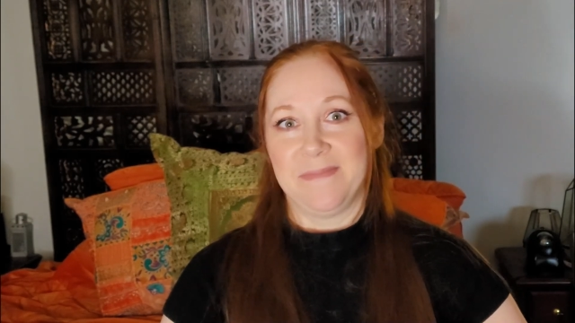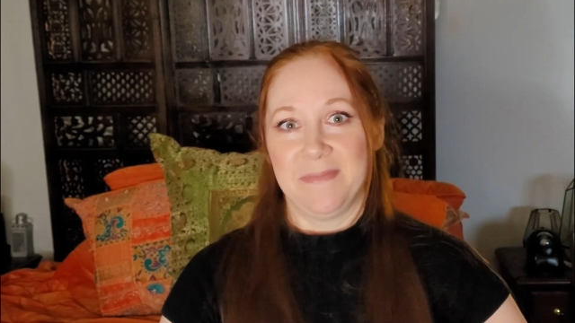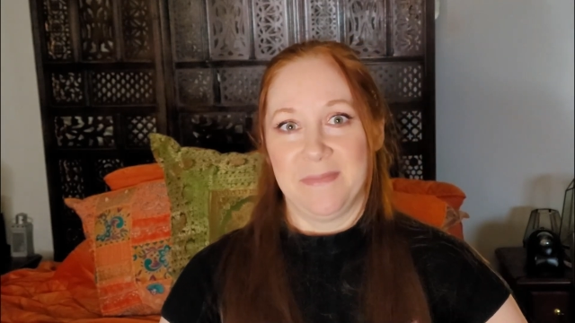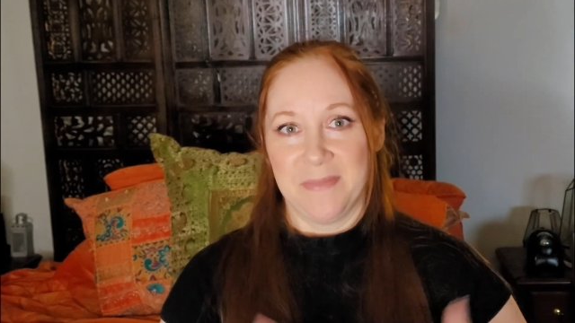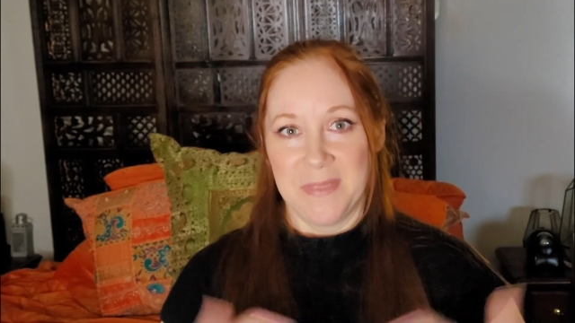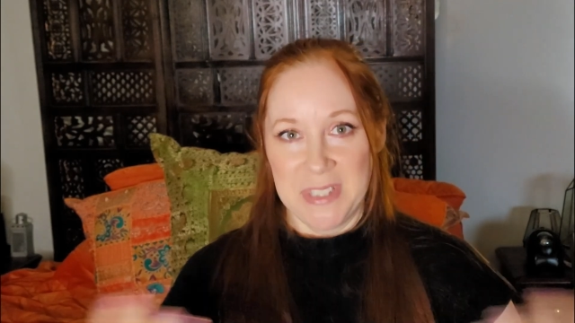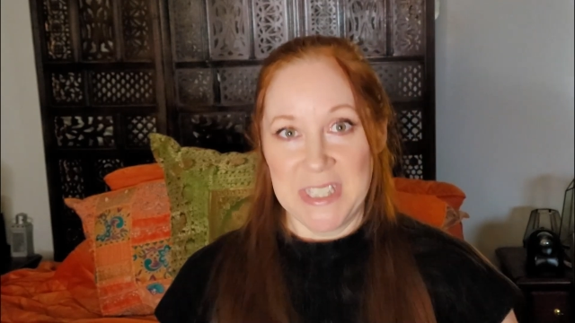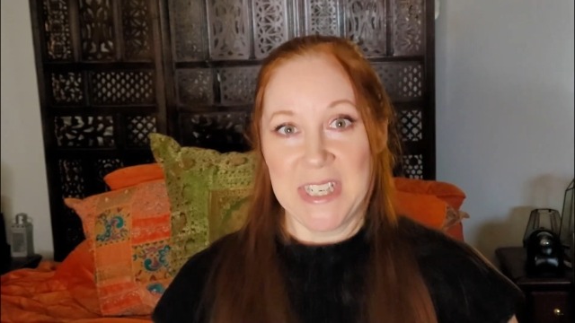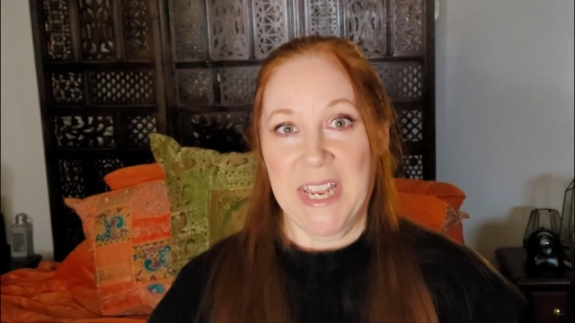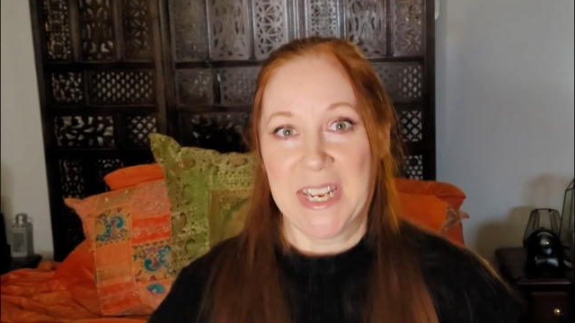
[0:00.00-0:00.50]

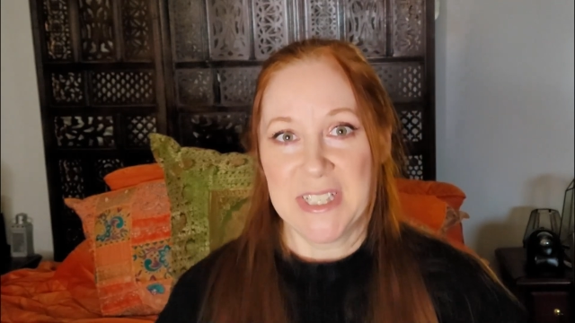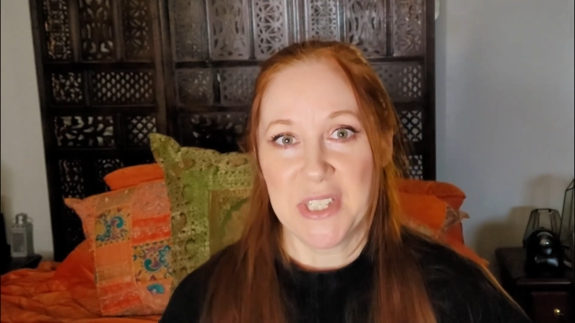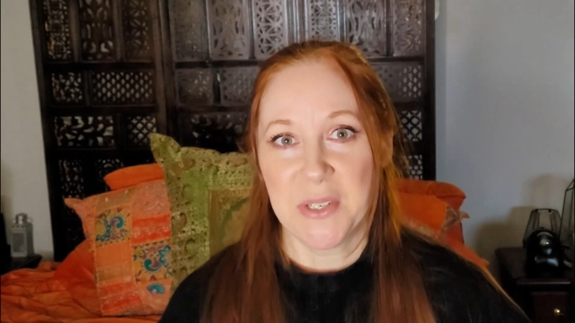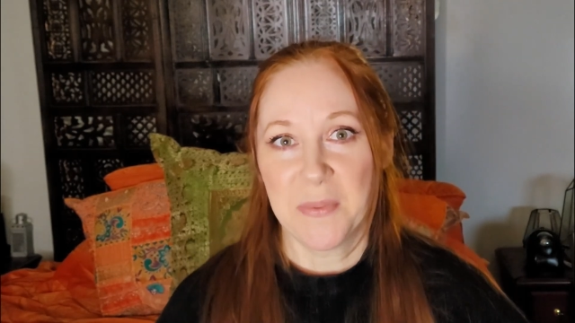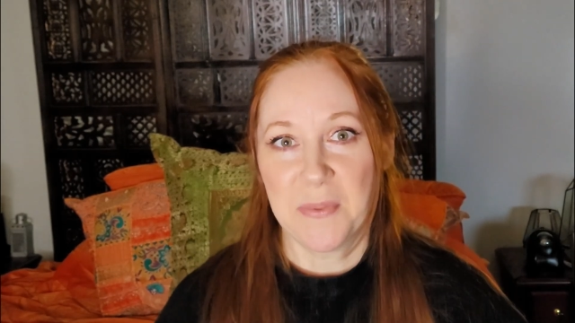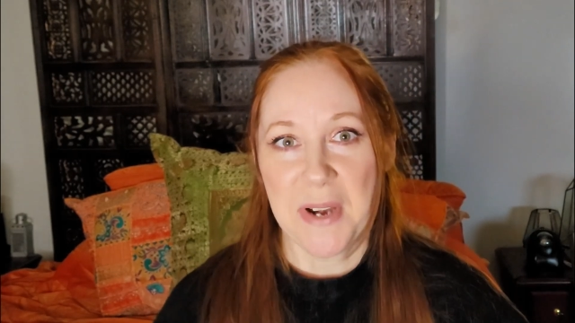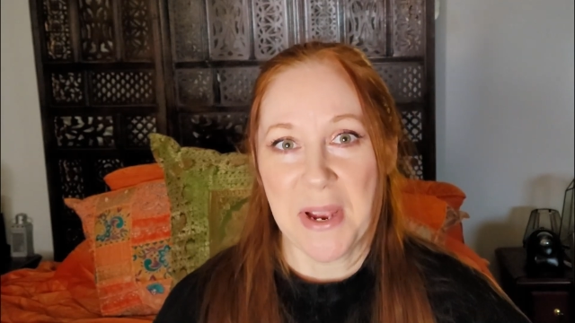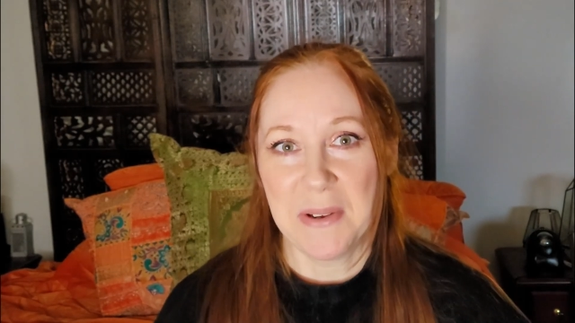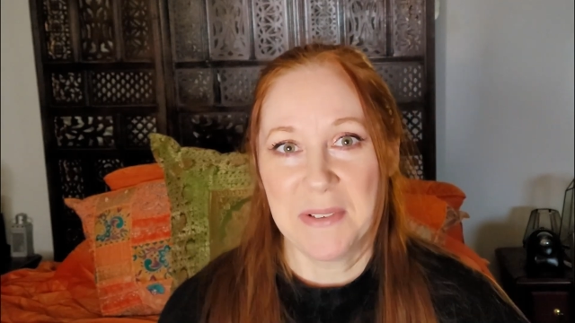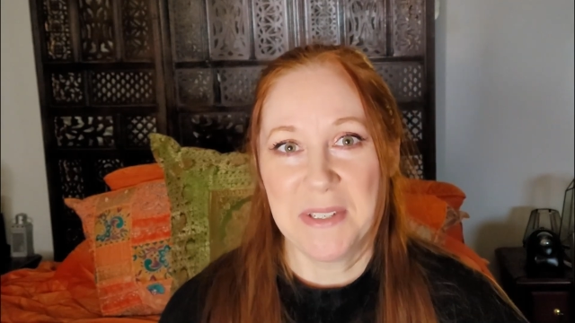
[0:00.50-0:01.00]
scent
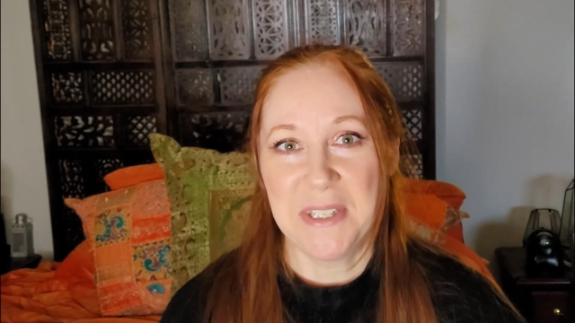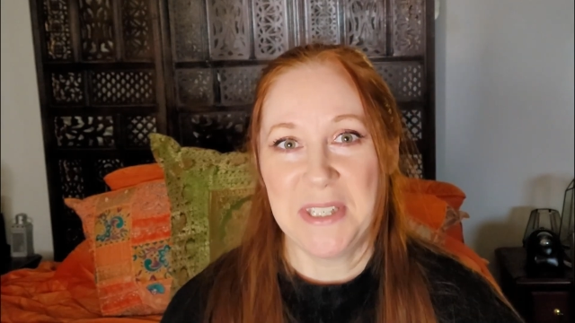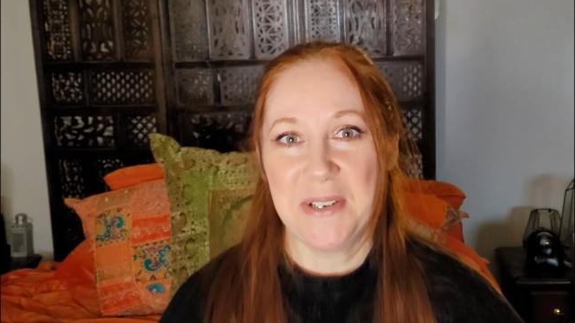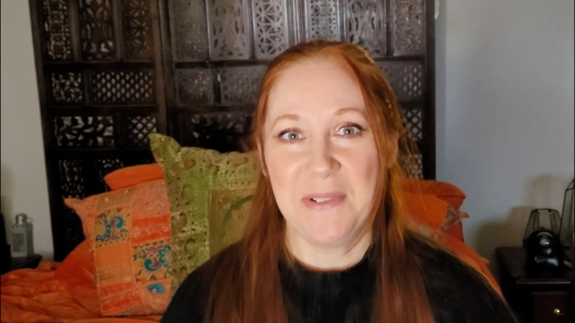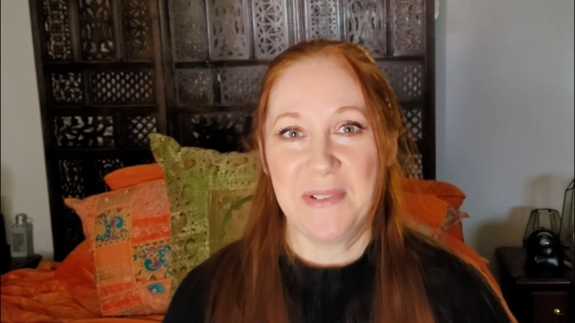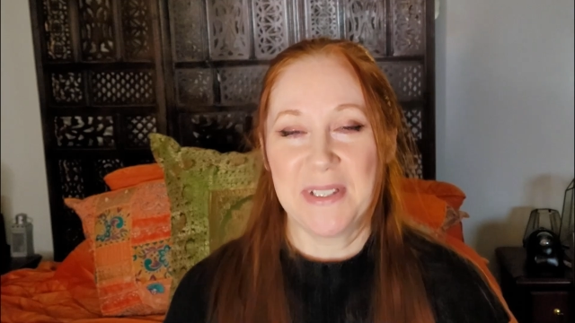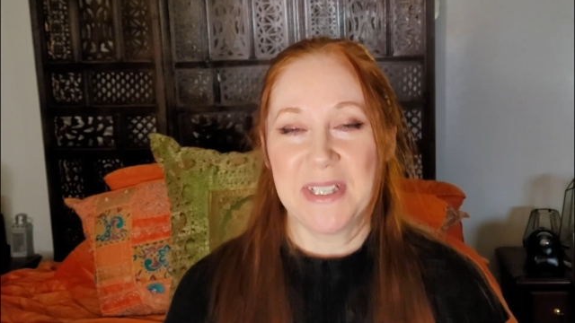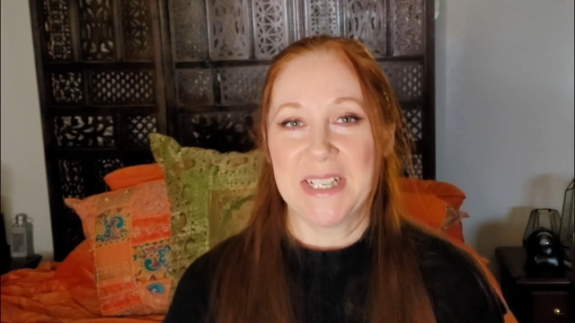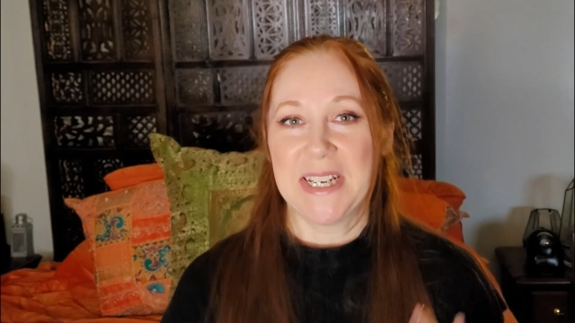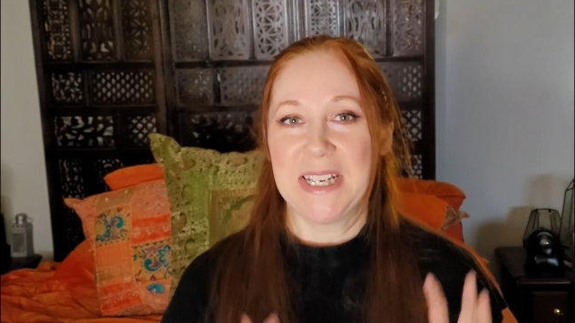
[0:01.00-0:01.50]
around
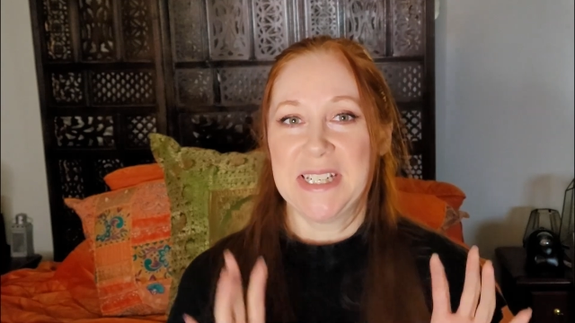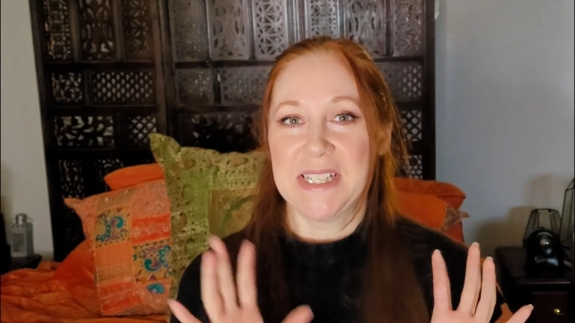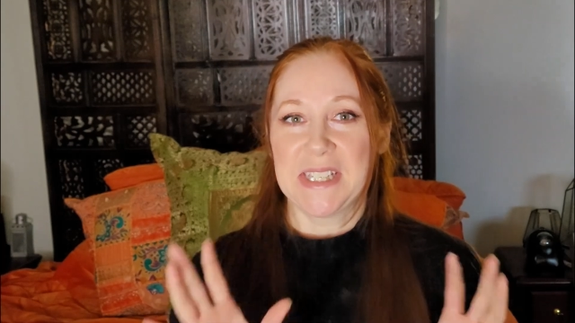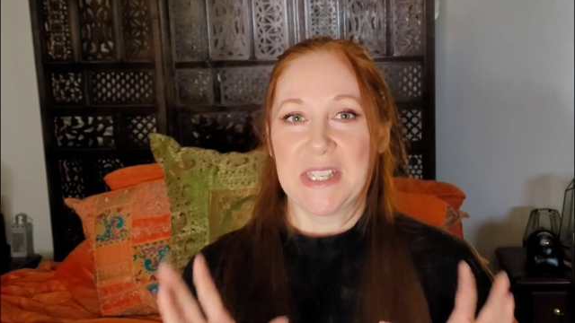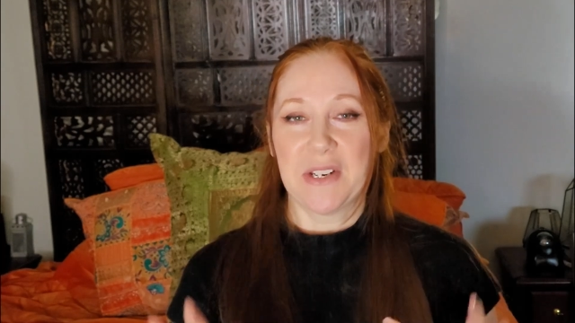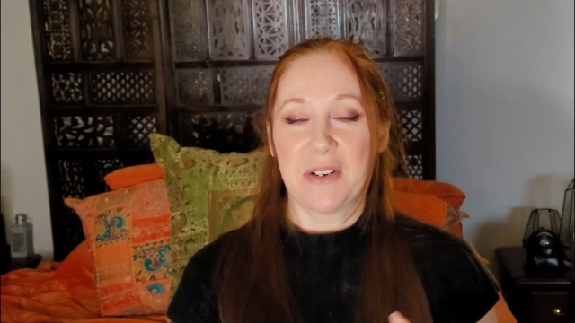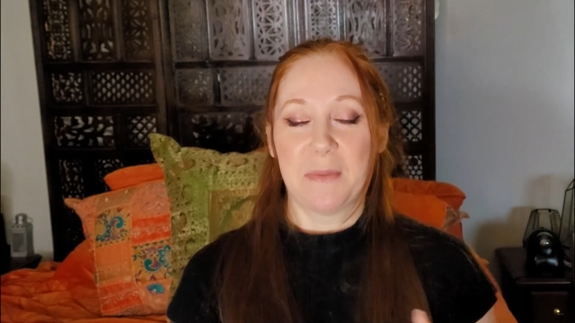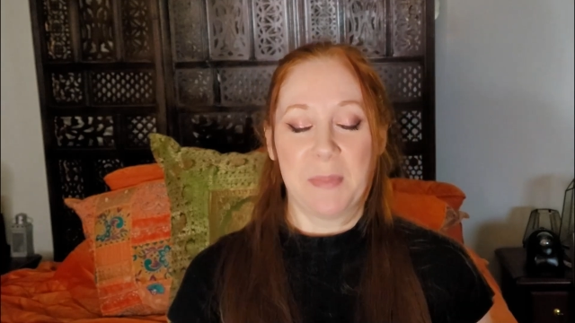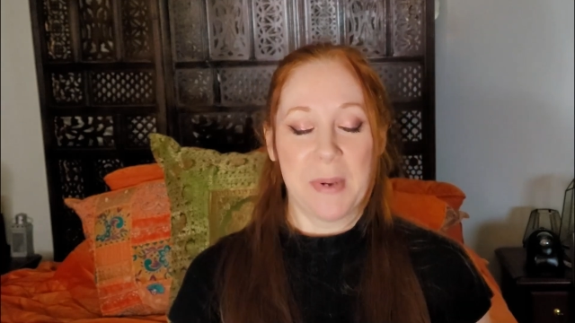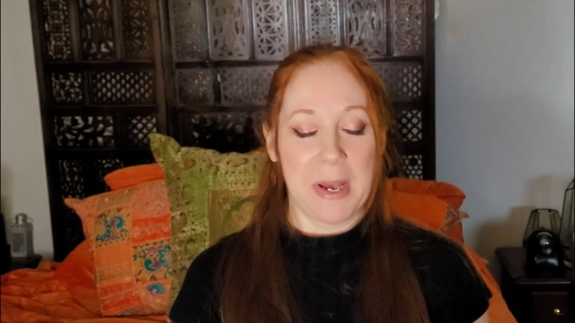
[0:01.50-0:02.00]
you in a nice
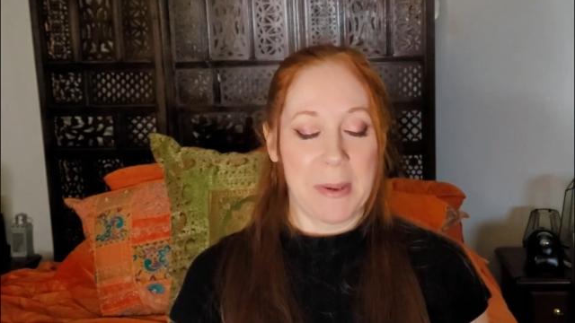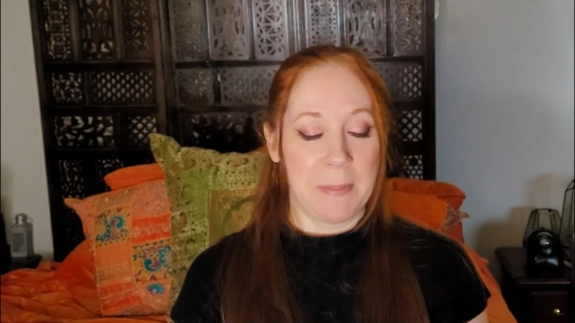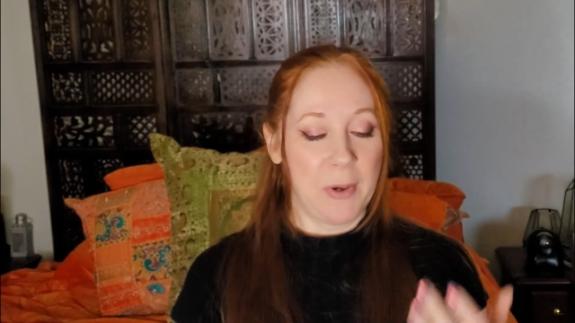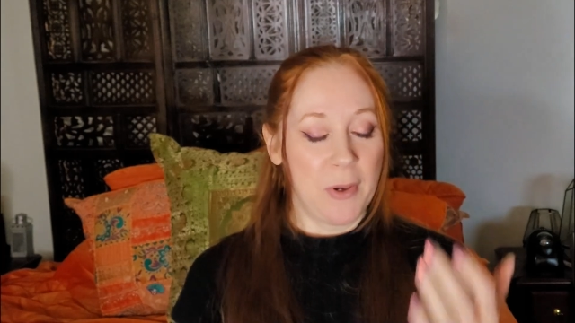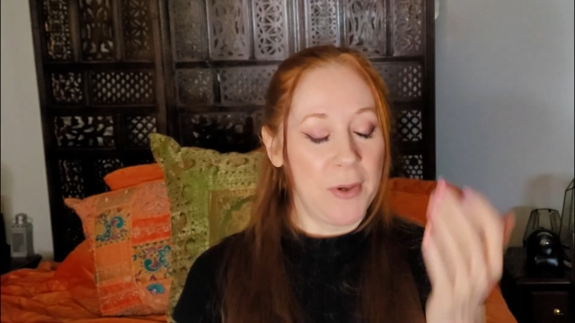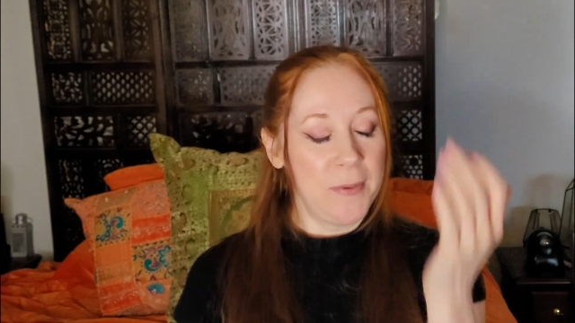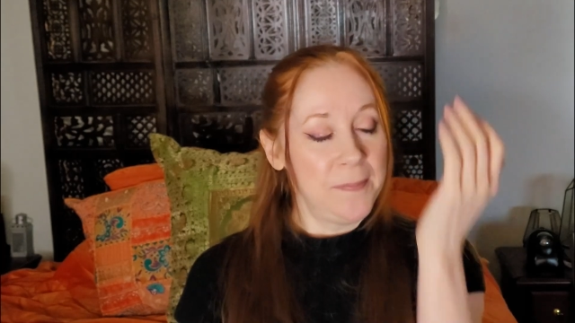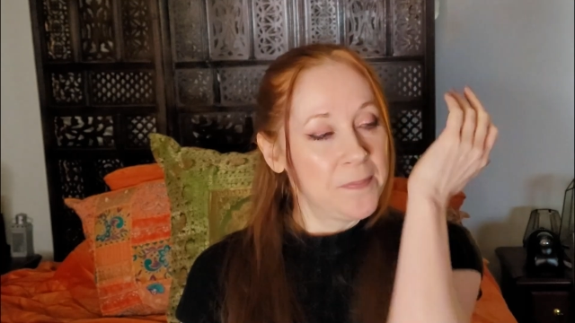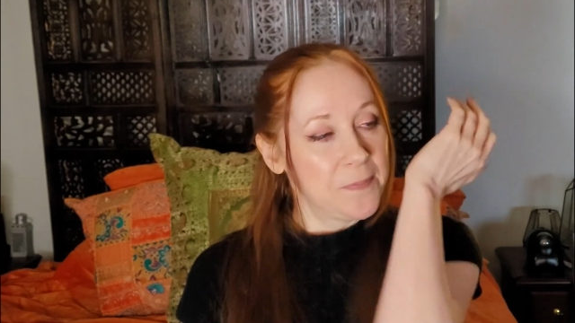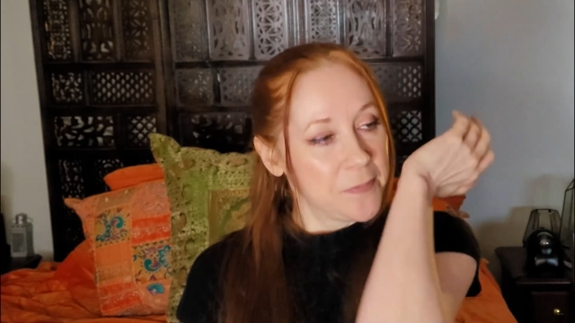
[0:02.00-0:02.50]
little
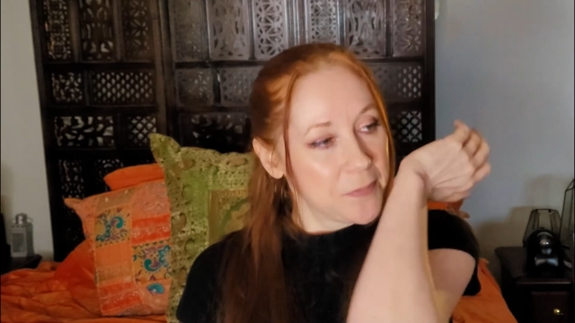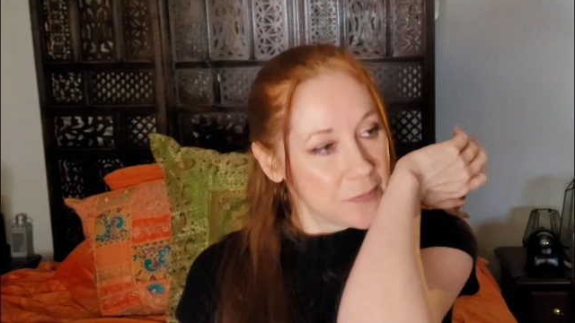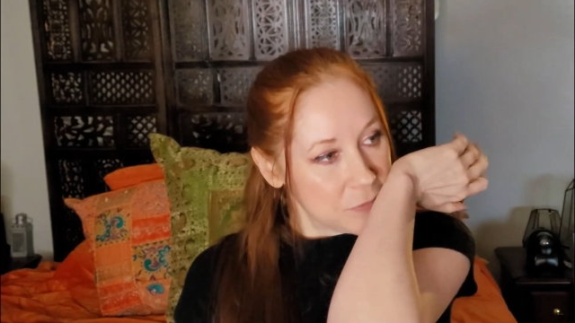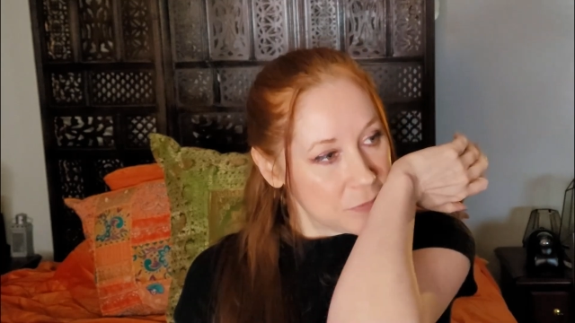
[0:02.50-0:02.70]
bubble.